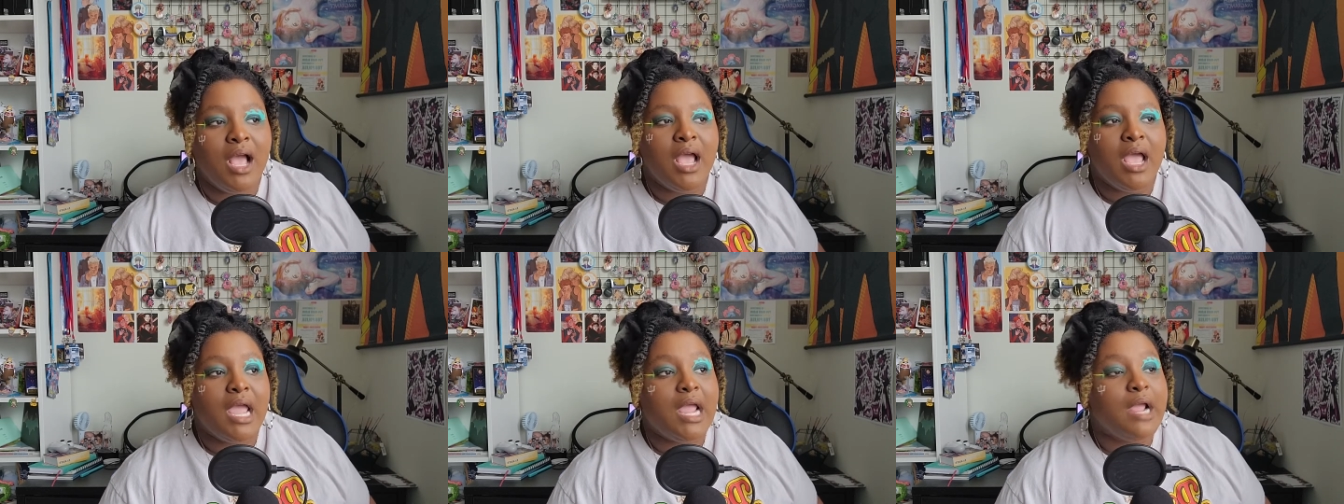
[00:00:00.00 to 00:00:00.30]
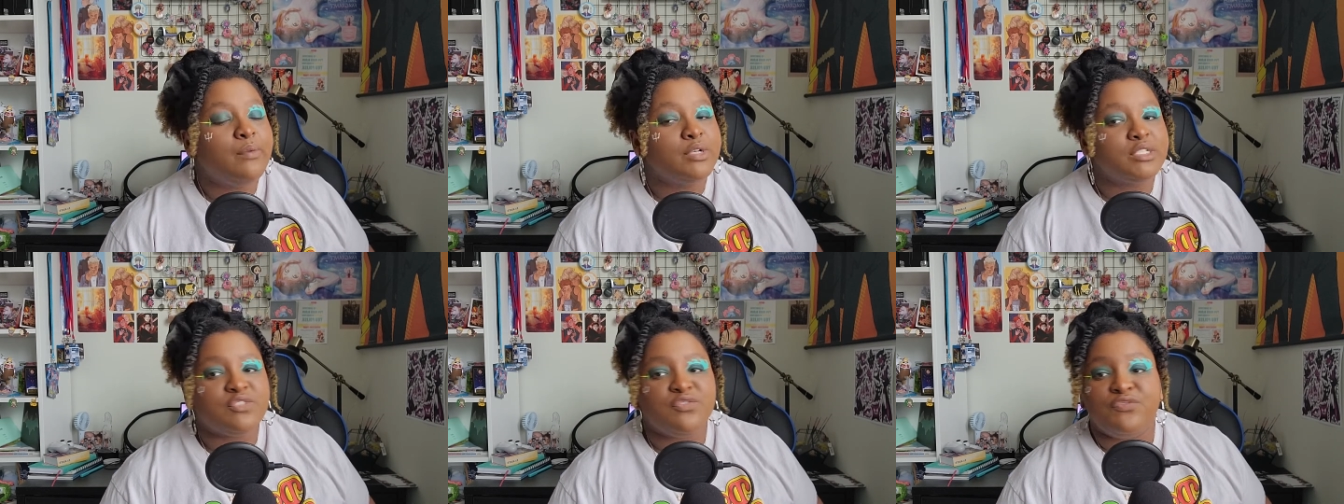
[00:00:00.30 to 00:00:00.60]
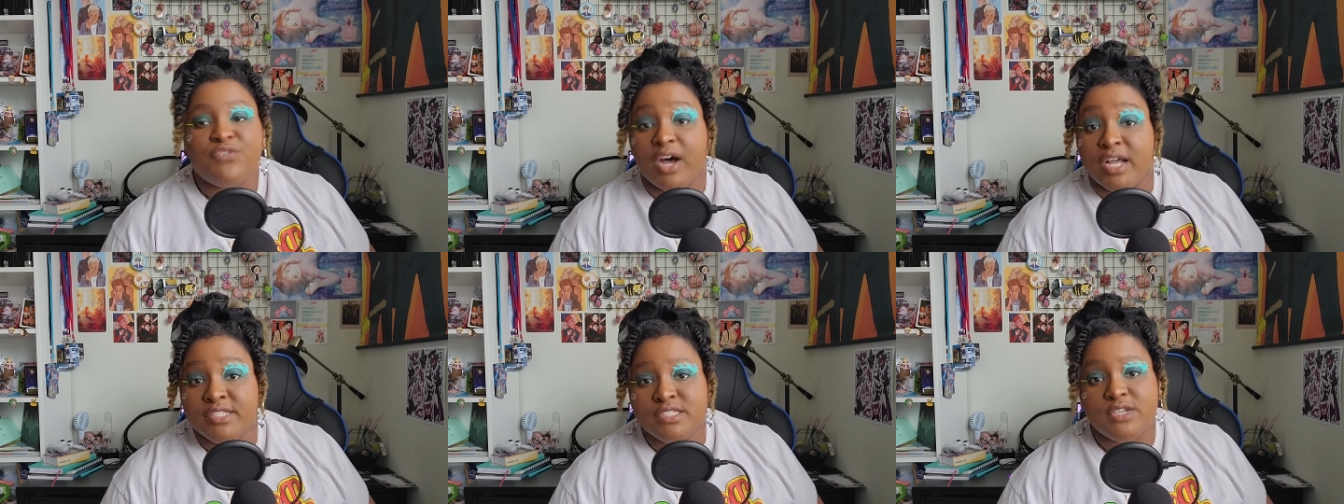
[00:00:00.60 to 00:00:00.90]
It was
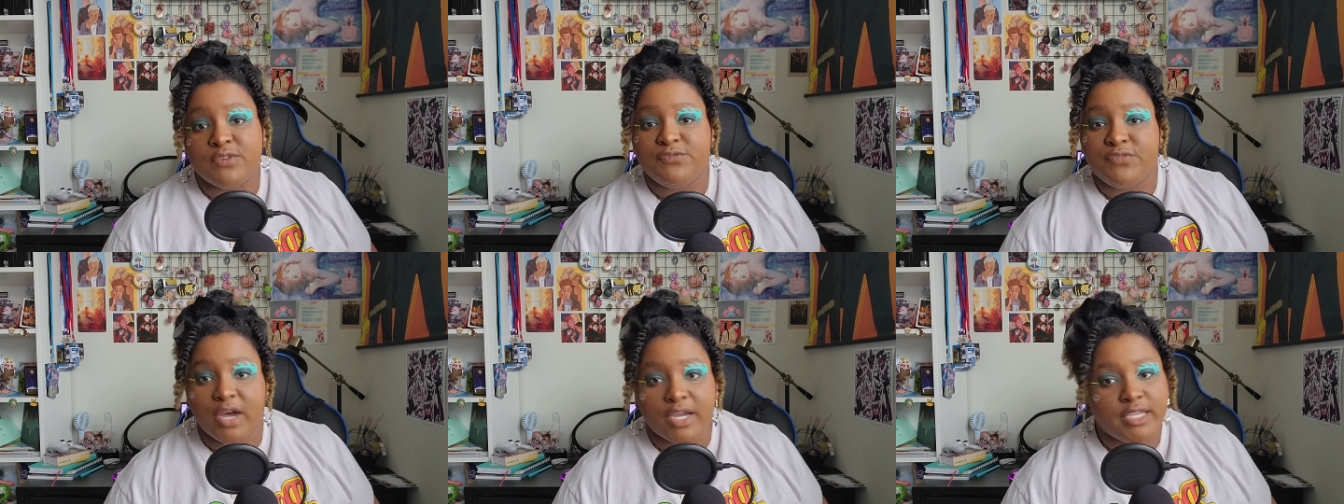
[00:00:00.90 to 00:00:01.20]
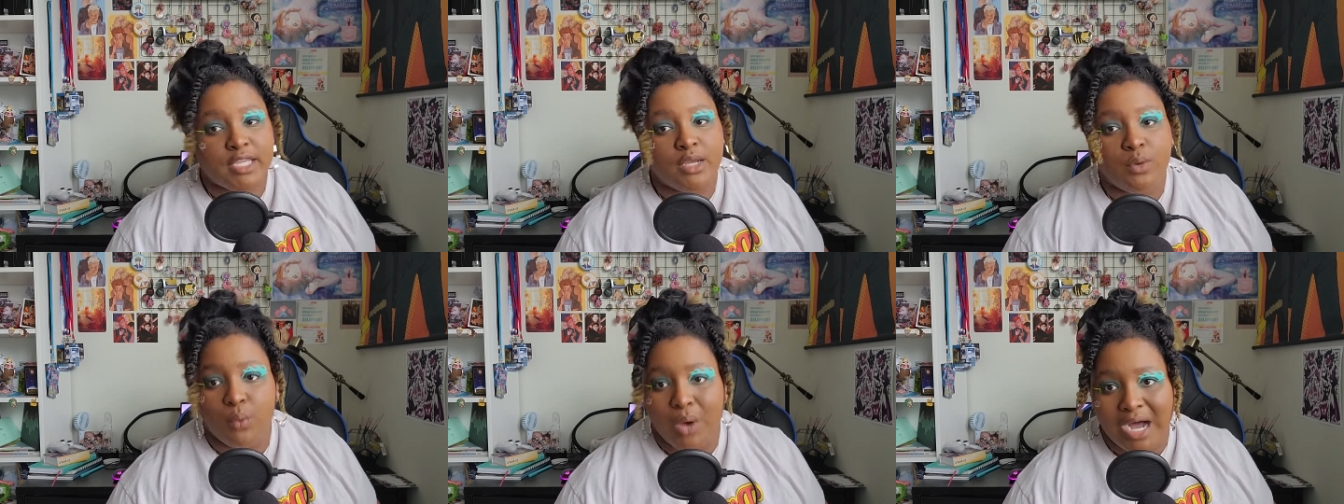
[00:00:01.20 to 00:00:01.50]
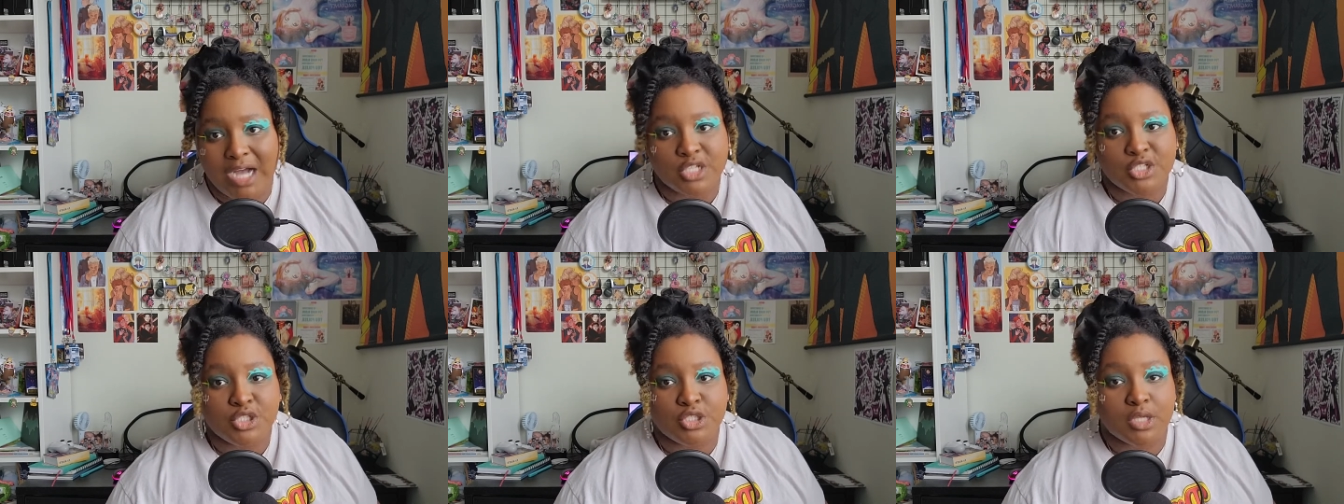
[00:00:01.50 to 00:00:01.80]
fun to fucking
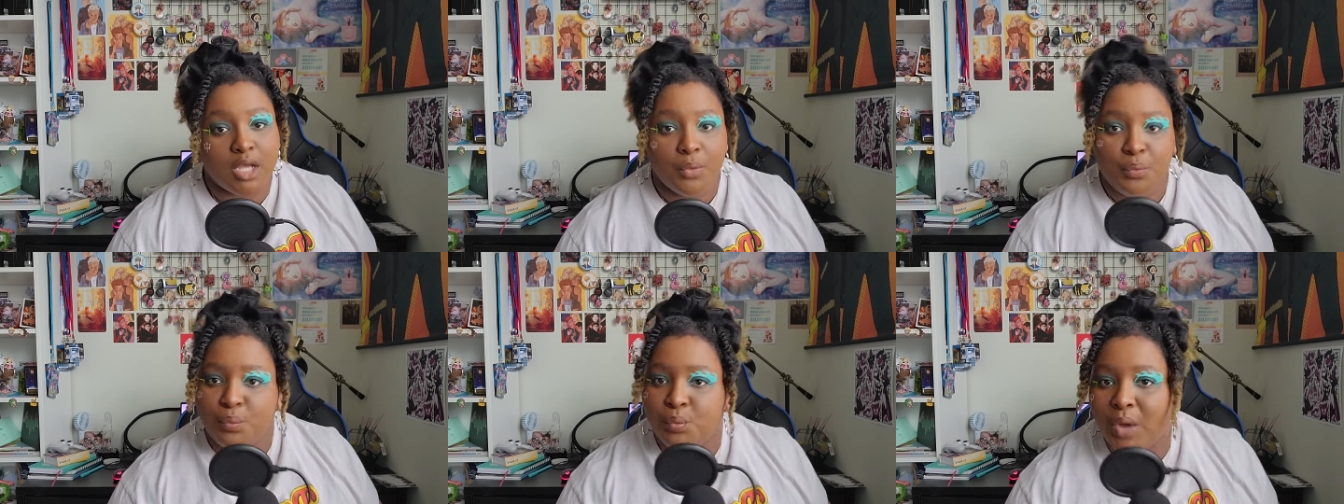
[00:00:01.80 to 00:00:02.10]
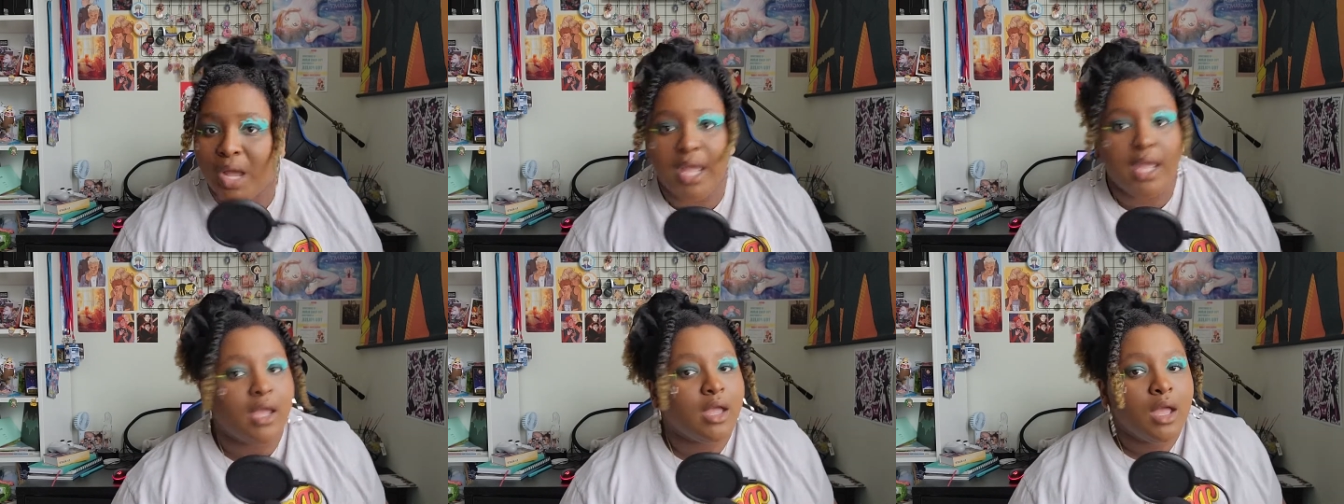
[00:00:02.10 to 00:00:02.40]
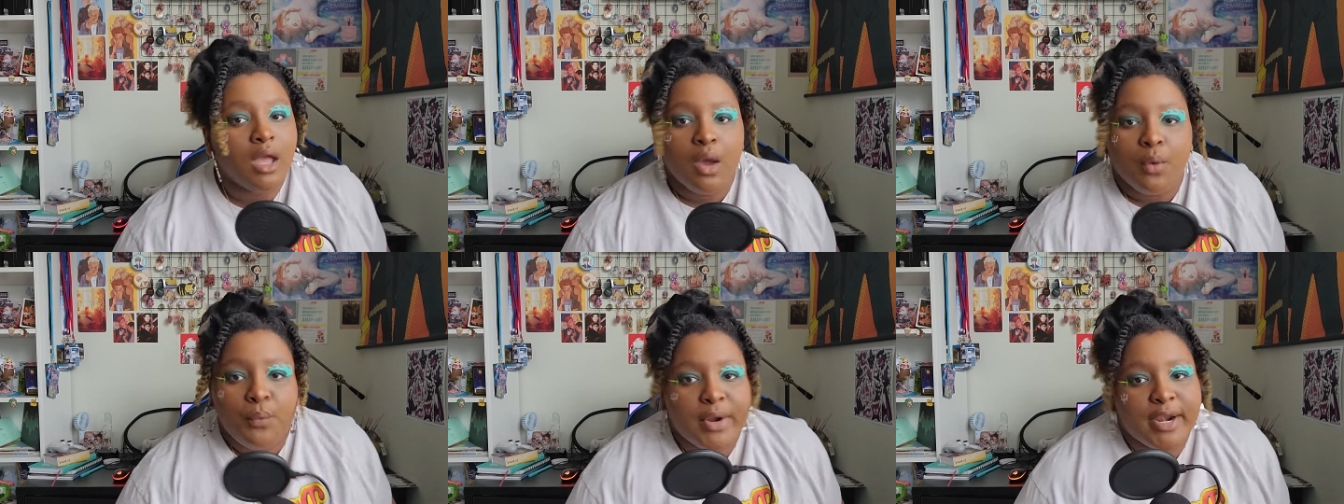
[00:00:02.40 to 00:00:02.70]
watch.
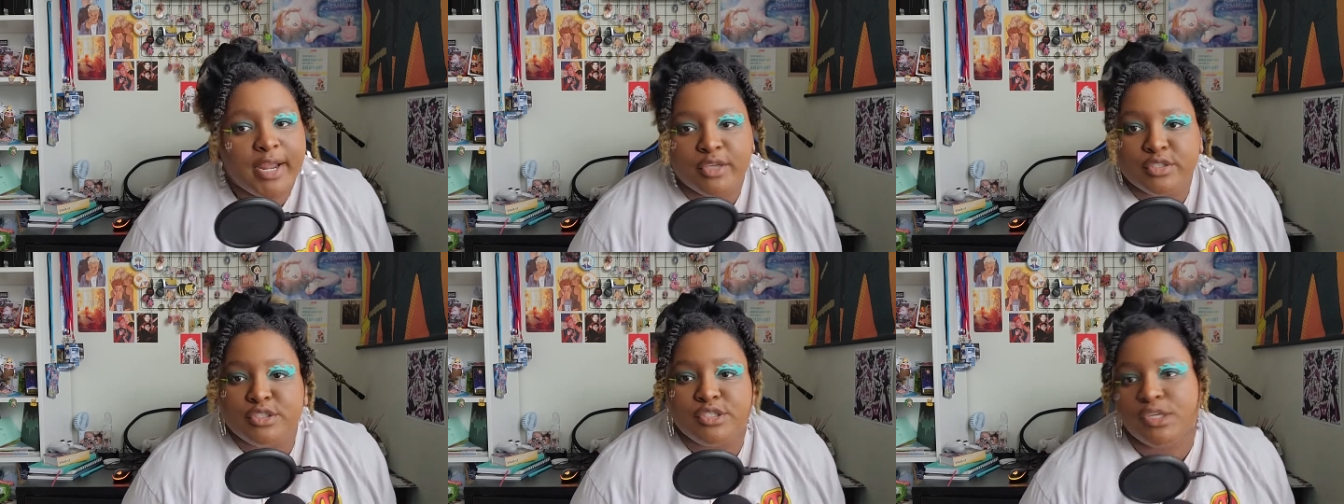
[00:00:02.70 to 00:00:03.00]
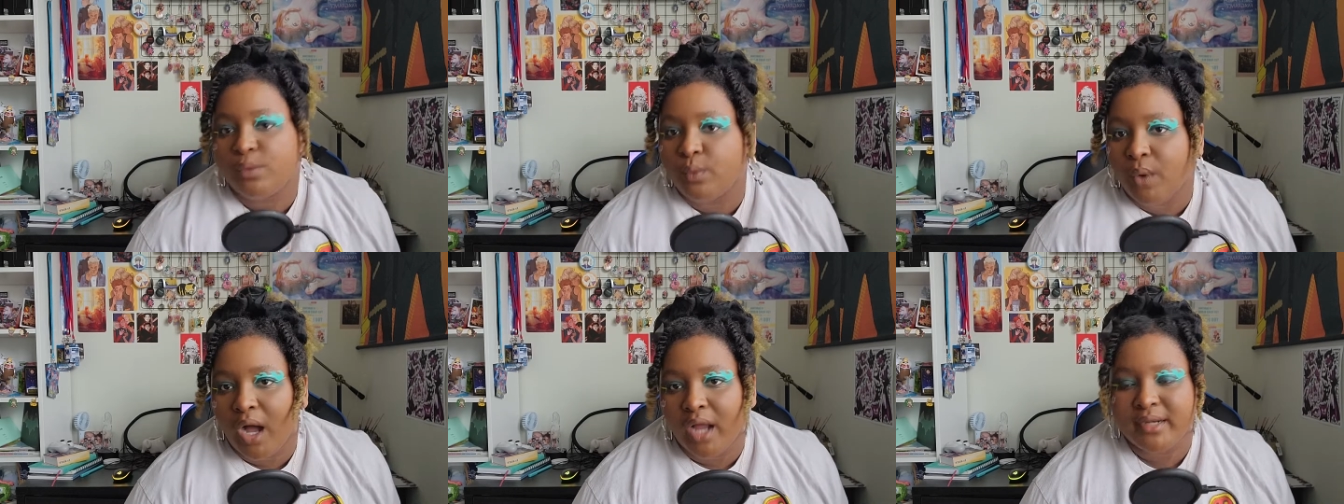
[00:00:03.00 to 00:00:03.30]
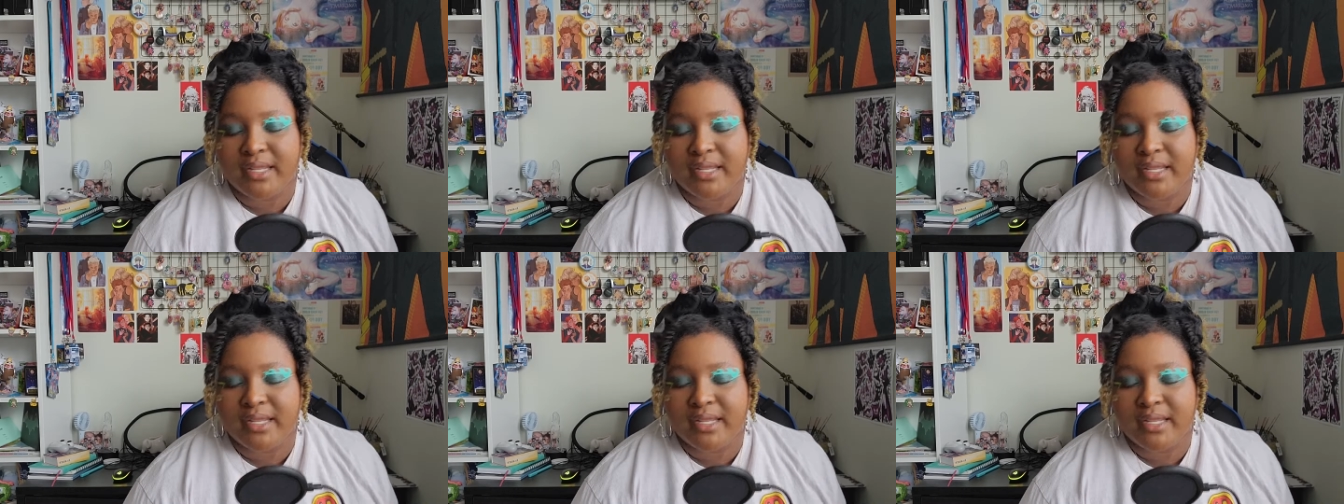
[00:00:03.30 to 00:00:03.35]
What else do you want?